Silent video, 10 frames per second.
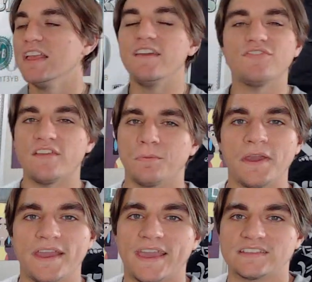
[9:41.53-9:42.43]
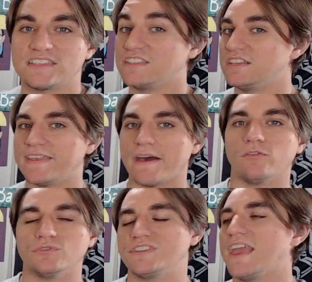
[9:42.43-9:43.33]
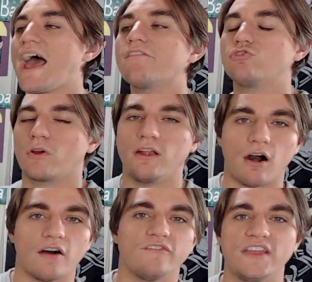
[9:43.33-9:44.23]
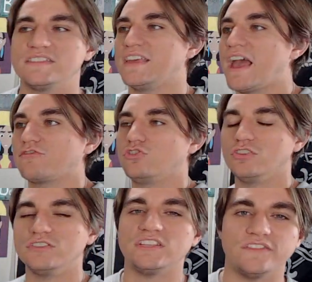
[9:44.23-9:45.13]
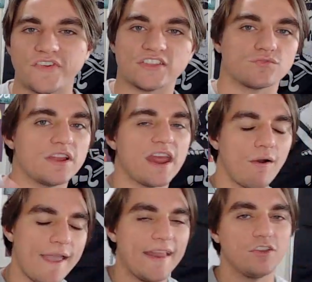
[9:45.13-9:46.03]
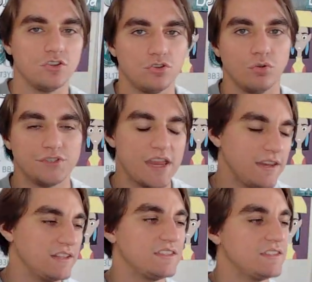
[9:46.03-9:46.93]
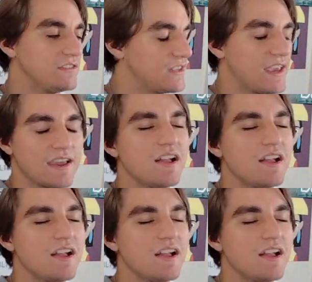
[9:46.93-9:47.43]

If they play against the Devils, they have great offense, they have good defense right now, and a good goaltending. It's like,